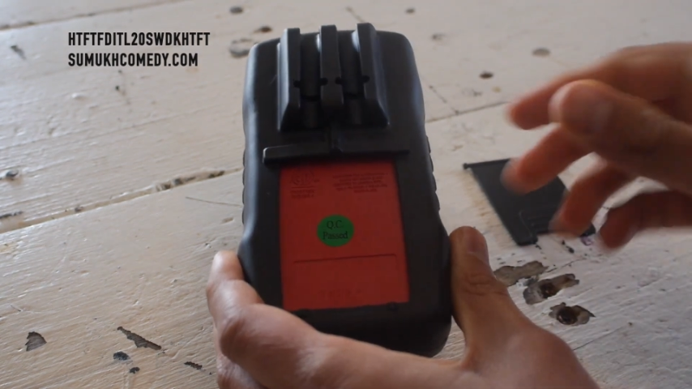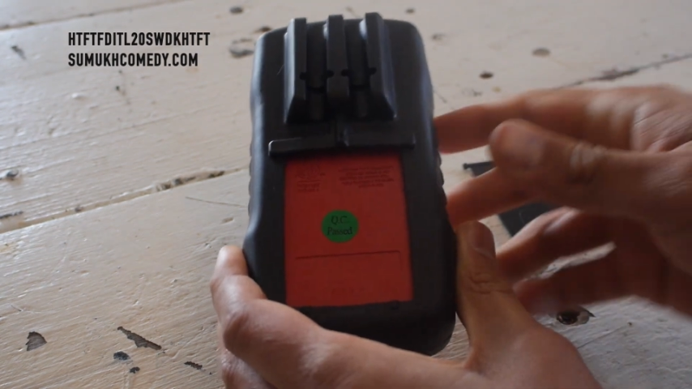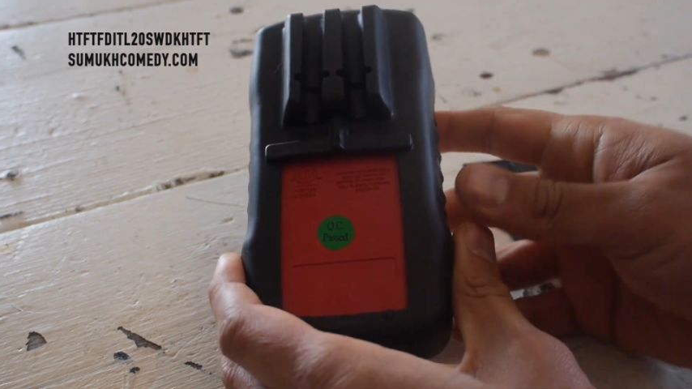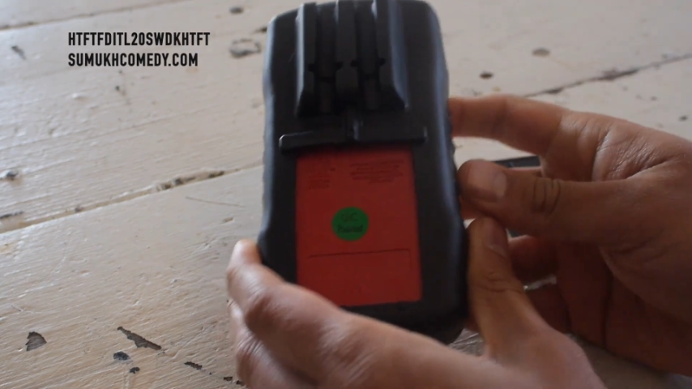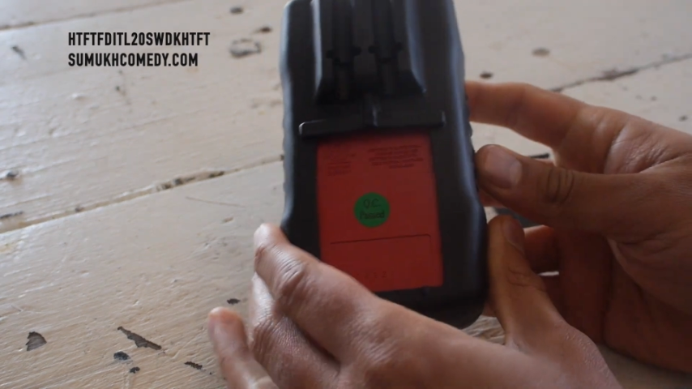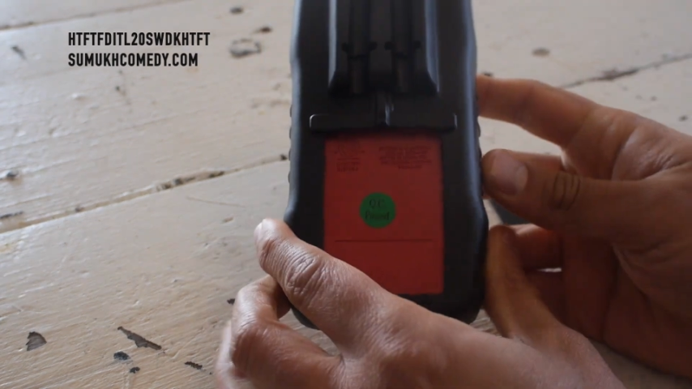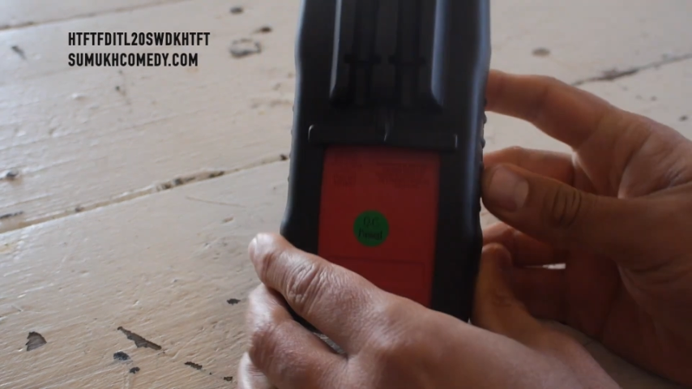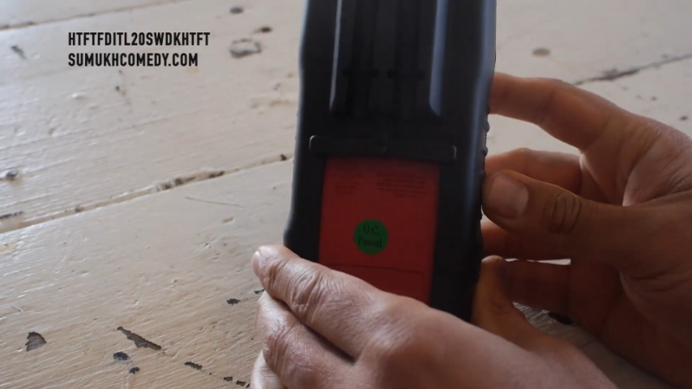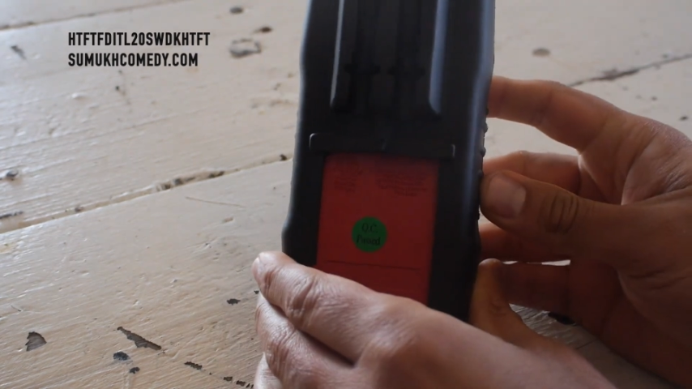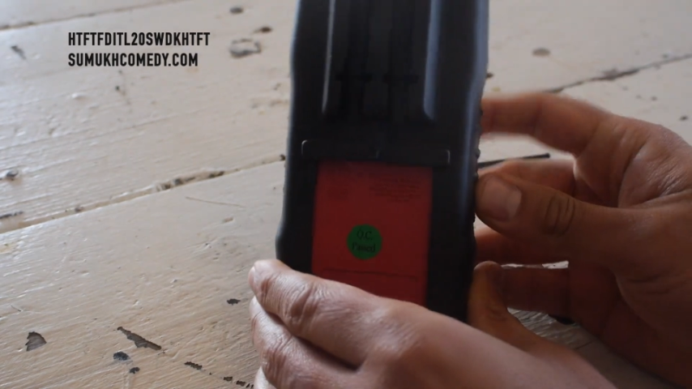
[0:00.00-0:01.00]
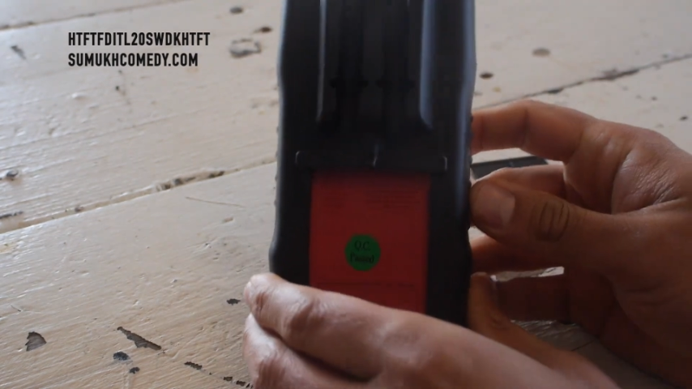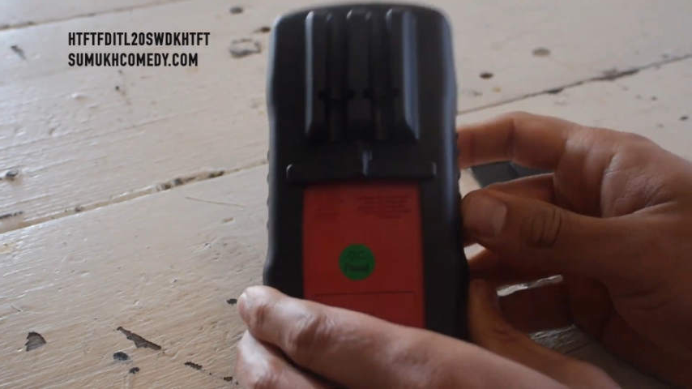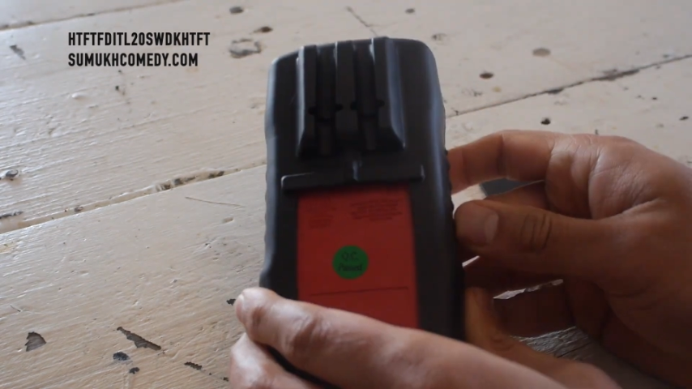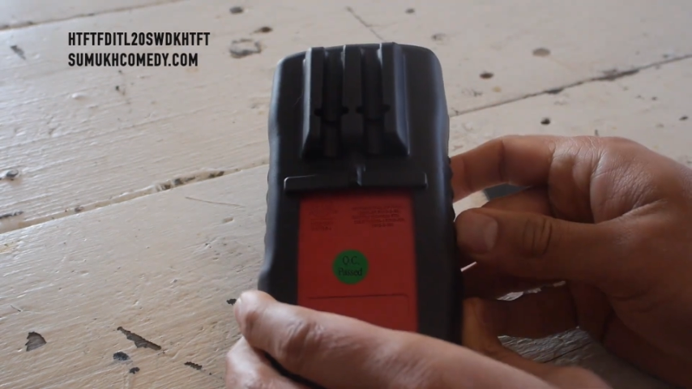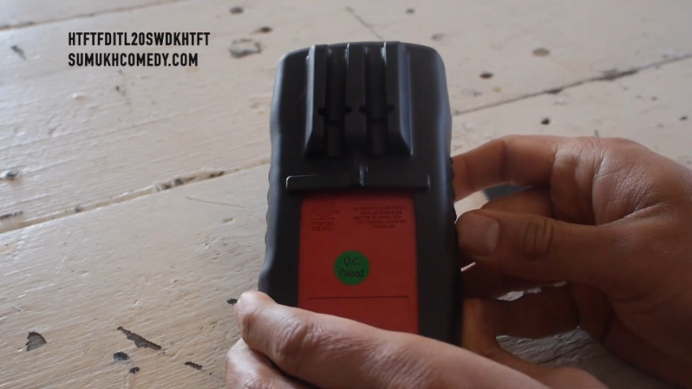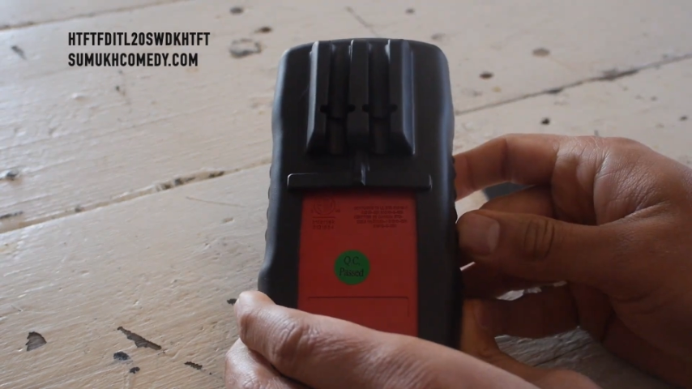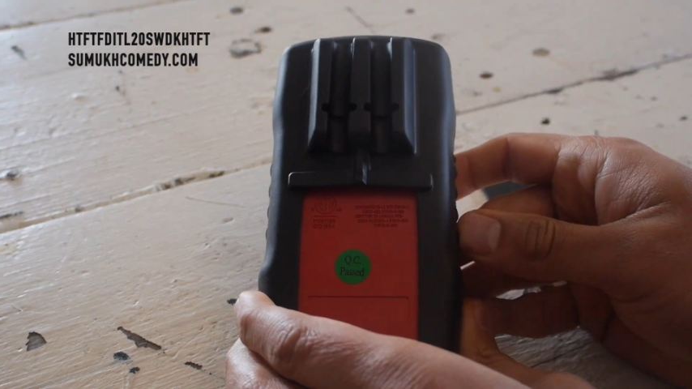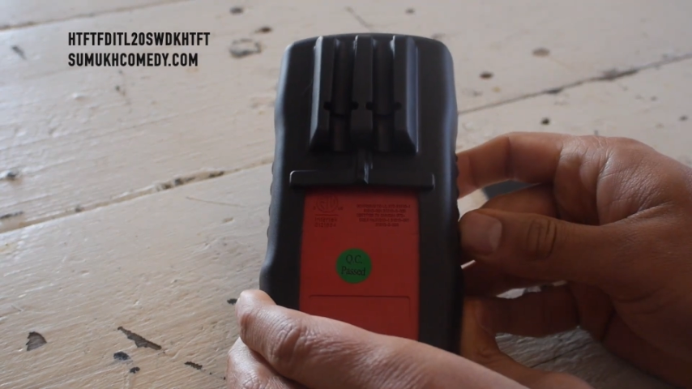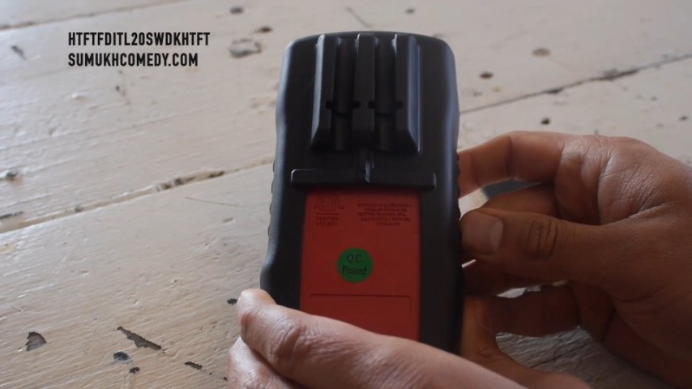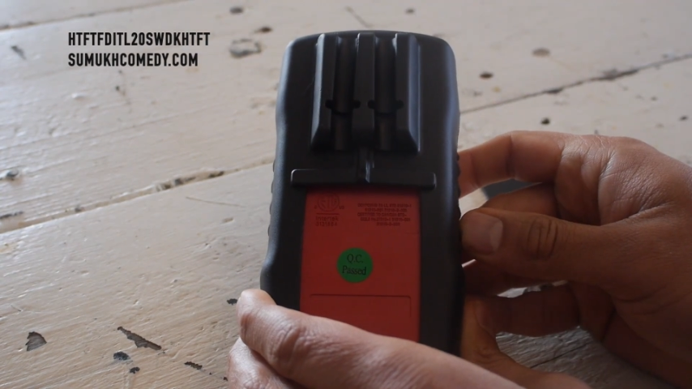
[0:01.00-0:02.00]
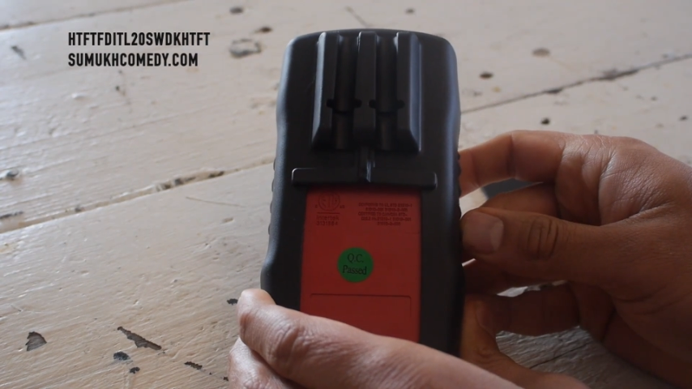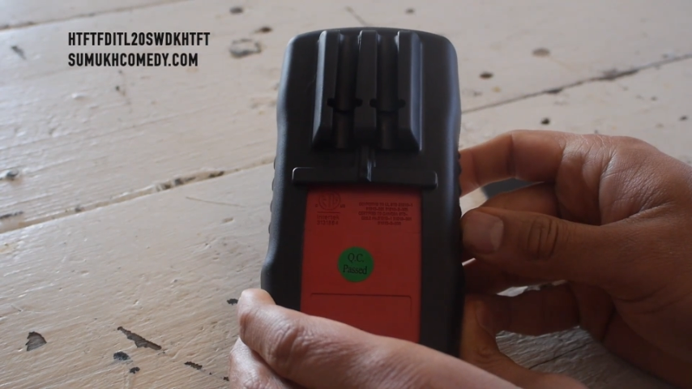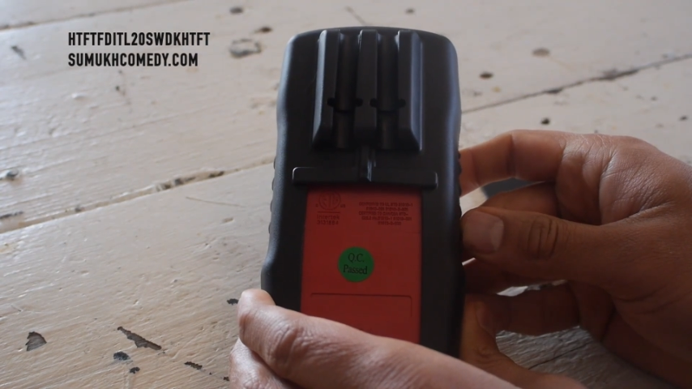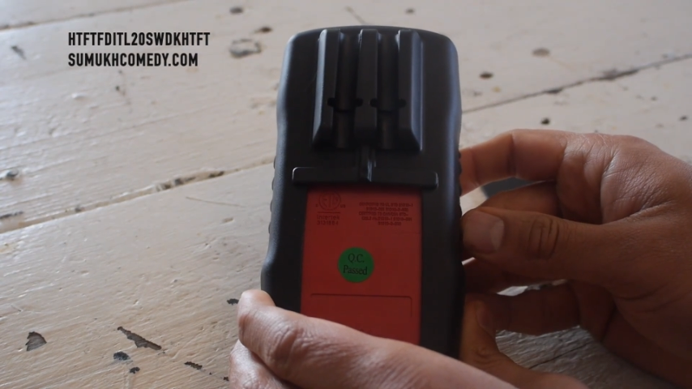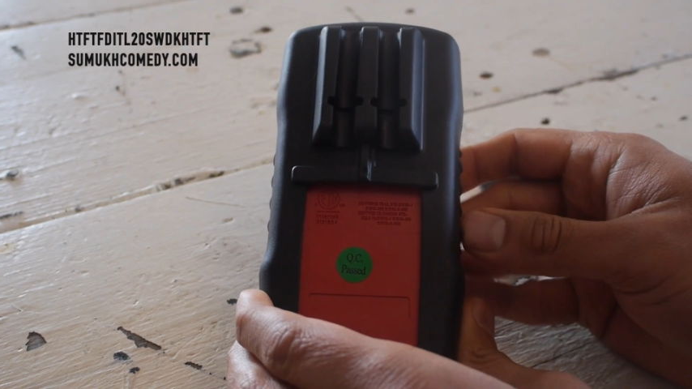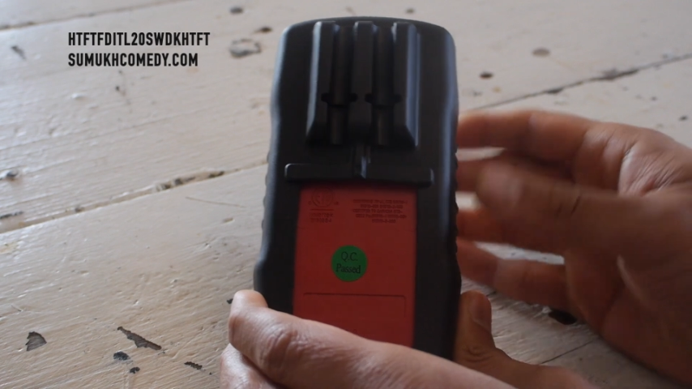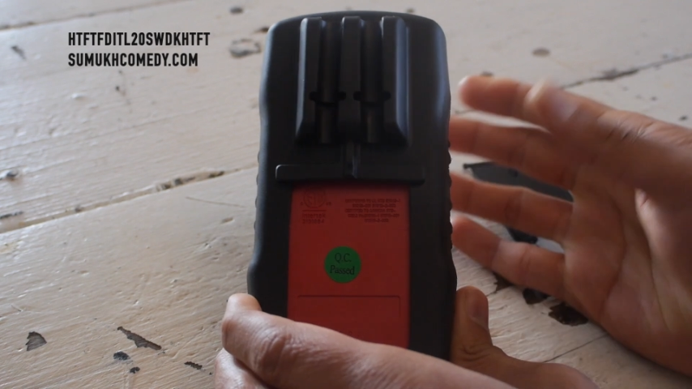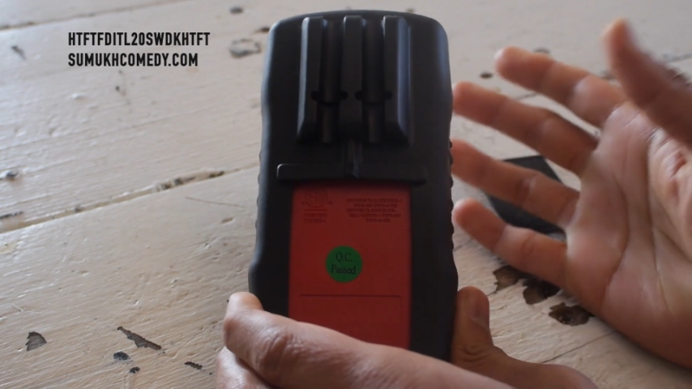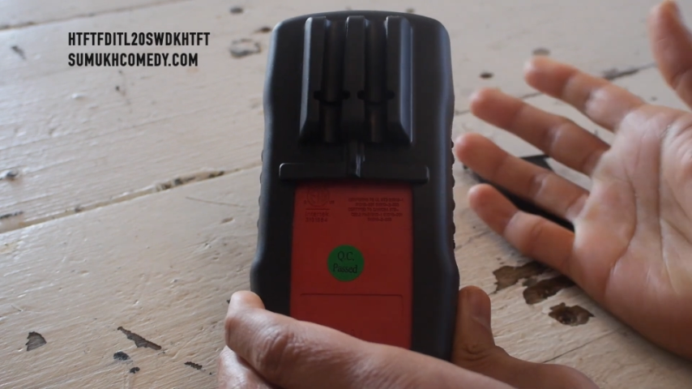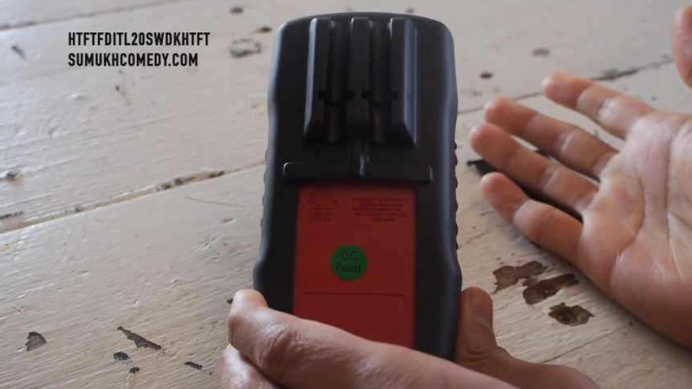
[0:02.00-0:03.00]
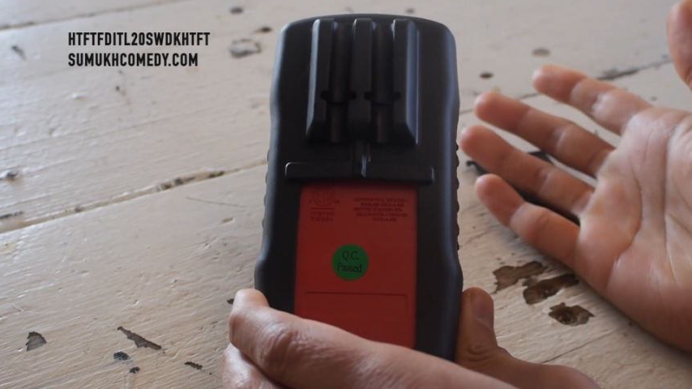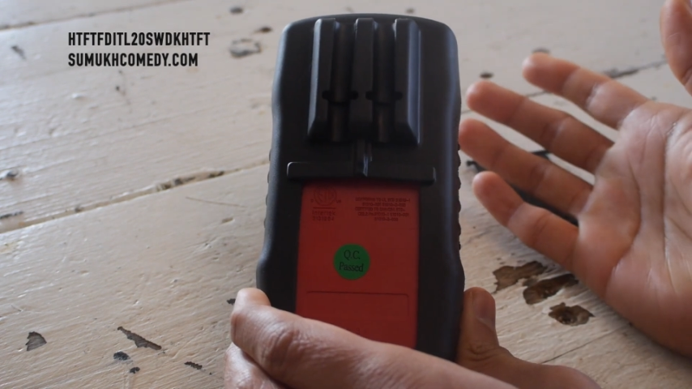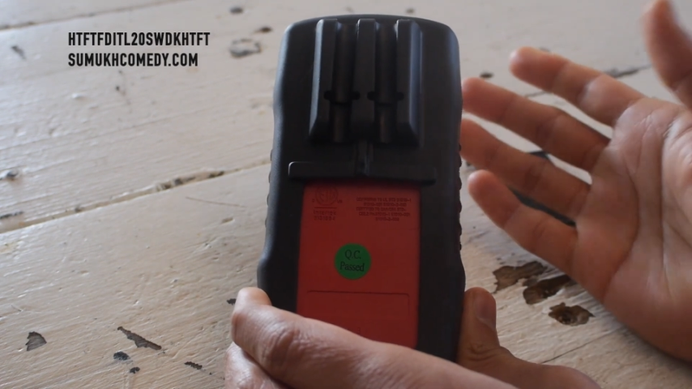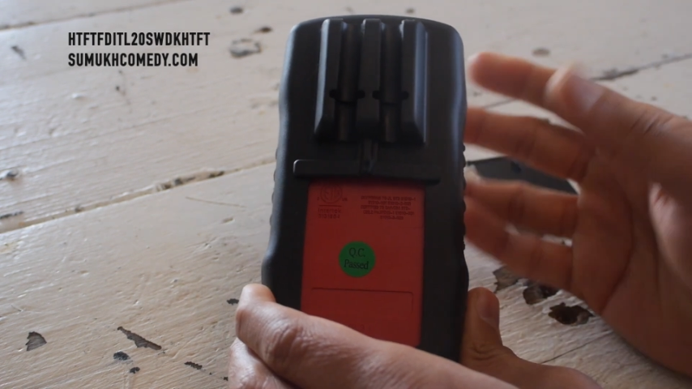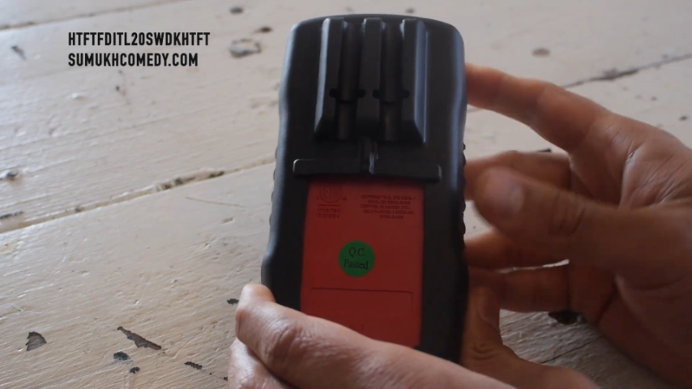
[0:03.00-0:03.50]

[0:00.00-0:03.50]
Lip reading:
(no speaker visible)